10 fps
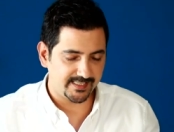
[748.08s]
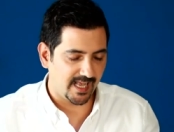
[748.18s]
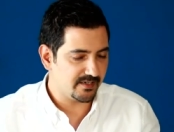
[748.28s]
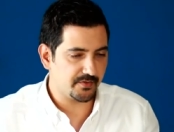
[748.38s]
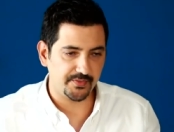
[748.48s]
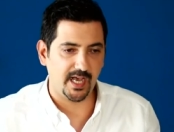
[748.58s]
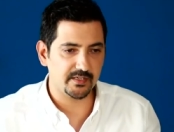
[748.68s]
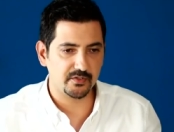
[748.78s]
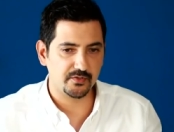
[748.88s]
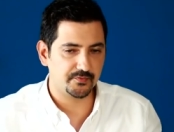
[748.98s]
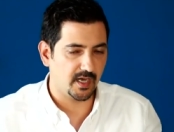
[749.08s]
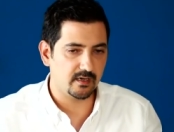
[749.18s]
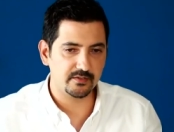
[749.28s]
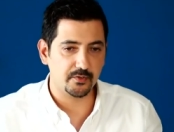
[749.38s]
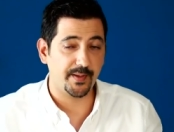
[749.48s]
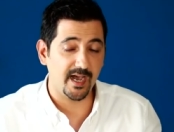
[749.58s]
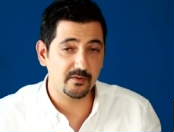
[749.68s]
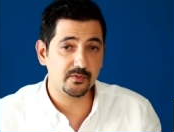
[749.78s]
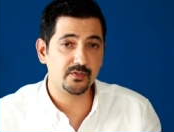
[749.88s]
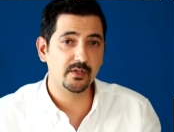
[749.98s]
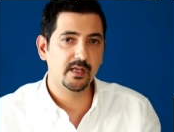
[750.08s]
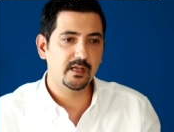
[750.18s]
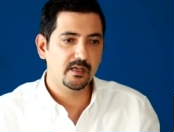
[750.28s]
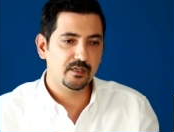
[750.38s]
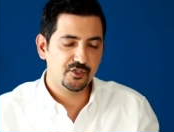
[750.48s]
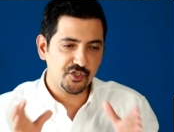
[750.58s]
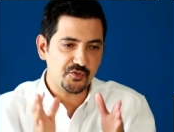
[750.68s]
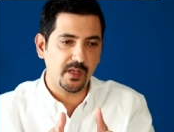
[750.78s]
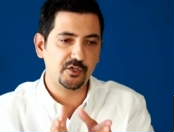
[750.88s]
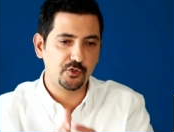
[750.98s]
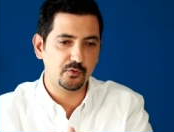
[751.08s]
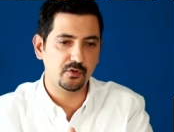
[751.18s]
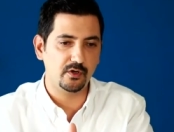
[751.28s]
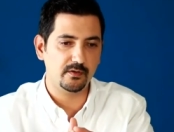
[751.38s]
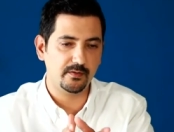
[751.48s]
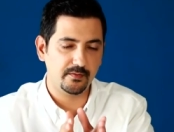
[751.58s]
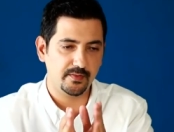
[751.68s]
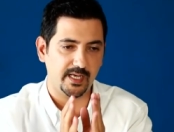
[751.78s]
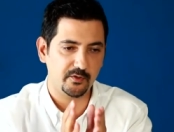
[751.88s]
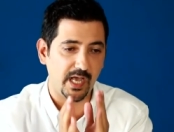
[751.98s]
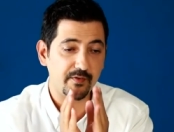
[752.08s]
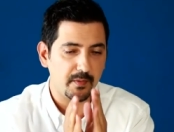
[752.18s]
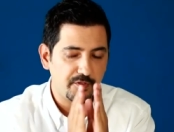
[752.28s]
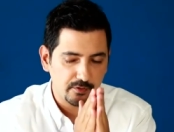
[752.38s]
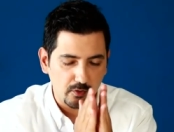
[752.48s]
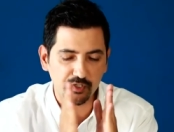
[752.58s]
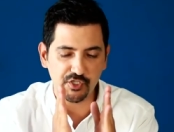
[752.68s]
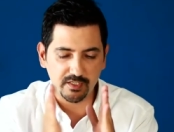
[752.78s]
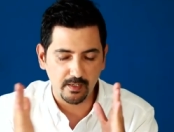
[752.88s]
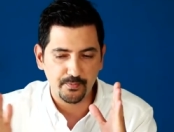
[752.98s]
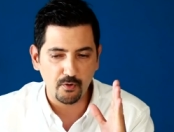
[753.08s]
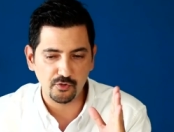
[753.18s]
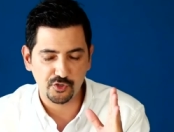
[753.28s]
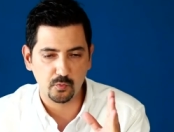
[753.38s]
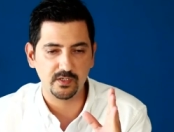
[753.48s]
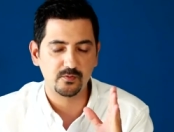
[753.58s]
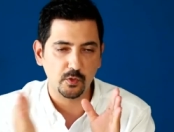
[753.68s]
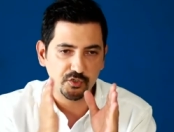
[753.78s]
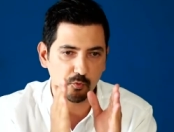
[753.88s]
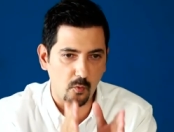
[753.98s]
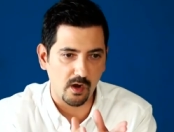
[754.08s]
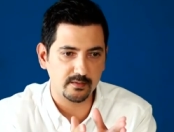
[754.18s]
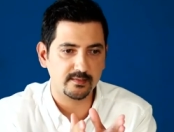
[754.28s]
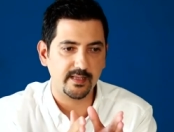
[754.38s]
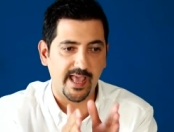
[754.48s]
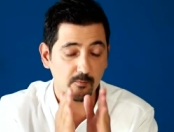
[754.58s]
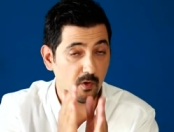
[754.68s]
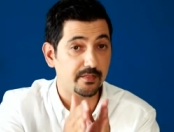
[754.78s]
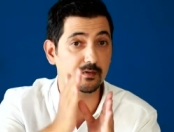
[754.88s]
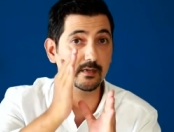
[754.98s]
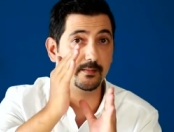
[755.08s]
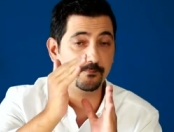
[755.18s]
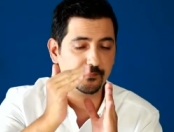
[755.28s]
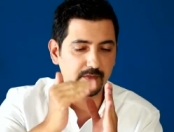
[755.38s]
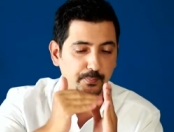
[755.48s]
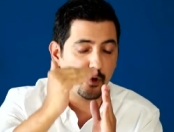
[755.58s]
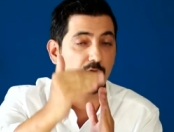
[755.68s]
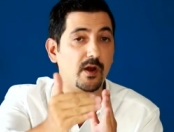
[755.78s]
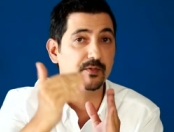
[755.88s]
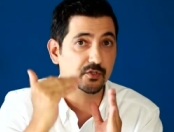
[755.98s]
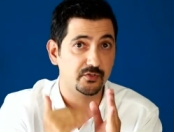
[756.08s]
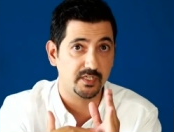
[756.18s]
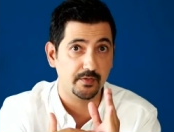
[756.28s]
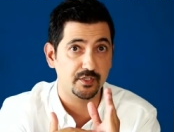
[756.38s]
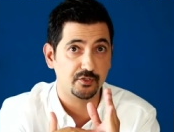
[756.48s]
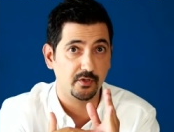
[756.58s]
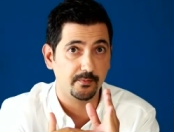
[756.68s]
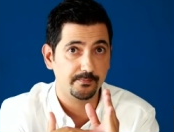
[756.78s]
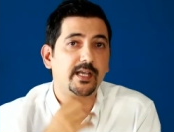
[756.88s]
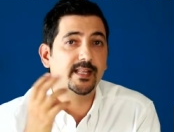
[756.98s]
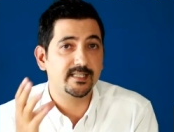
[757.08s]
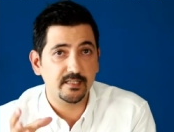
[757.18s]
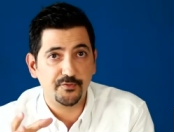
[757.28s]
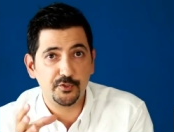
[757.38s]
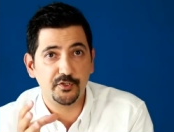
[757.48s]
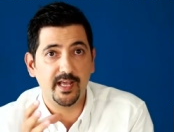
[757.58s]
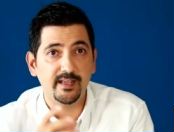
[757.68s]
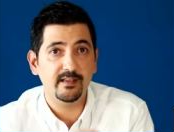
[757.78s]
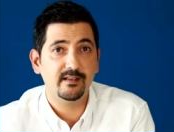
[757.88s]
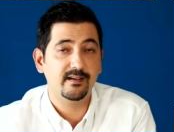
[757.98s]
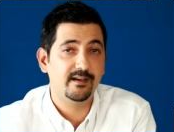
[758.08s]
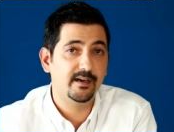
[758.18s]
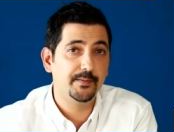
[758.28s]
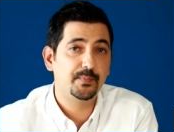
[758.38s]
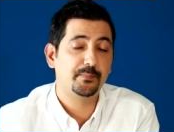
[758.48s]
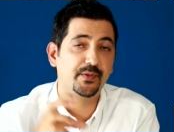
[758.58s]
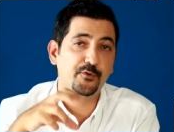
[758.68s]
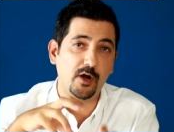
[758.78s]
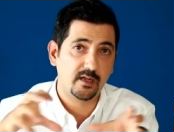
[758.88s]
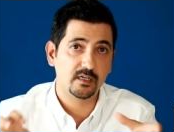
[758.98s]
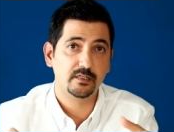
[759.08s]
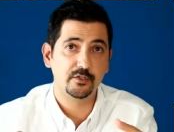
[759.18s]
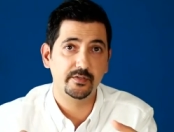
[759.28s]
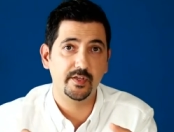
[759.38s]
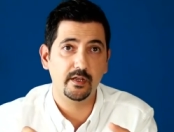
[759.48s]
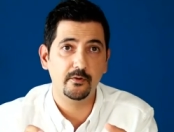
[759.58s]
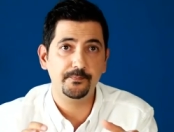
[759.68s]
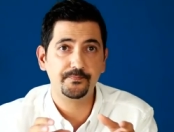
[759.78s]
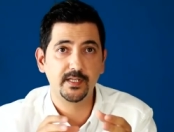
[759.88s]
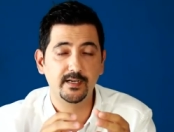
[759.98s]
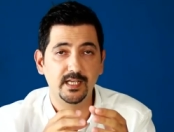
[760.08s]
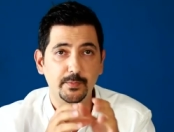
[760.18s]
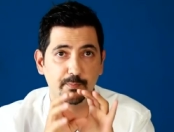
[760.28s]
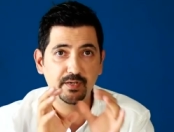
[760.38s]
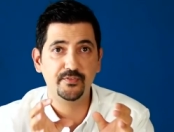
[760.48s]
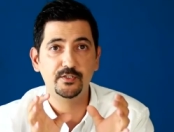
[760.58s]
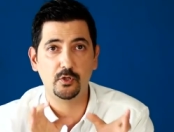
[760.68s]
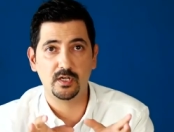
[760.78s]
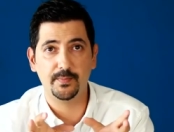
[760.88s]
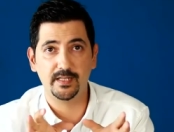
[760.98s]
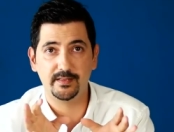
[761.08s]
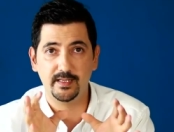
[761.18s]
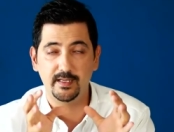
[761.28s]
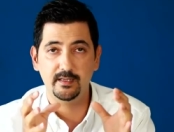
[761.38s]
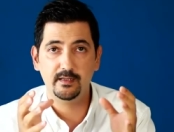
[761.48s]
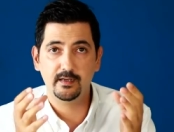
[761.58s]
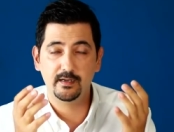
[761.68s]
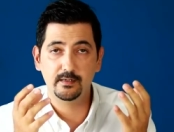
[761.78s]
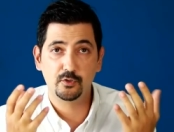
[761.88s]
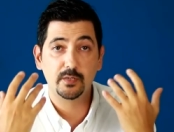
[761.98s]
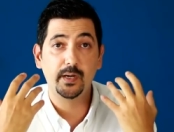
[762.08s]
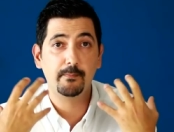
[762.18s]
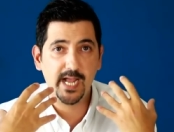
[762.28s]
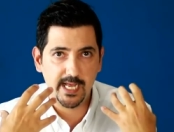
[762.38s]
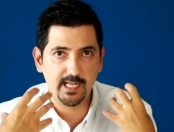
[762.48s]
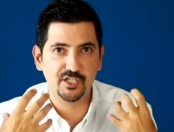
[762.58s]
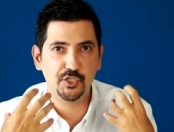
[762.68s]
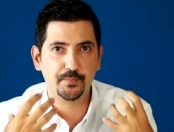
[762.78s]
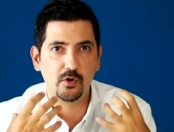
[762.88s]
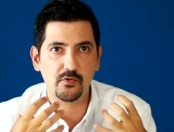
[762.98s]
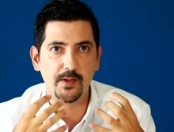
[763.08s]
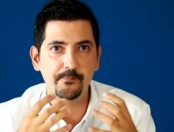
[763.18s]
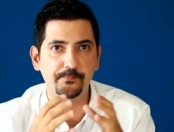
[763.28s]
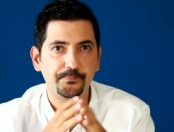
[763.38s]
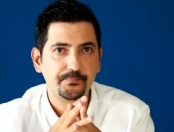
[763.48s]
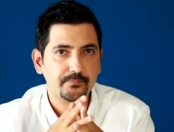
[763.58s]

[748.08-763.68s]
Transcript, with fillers: tens of thousands of dollars or pounds, just make sure that you have a methodological approach towards what you want and whether the program is going to give it to you. Okay, that's it for today. Uh, but before I conclude the video, uh, let me briefly talk about the uh, talk about my L I G program.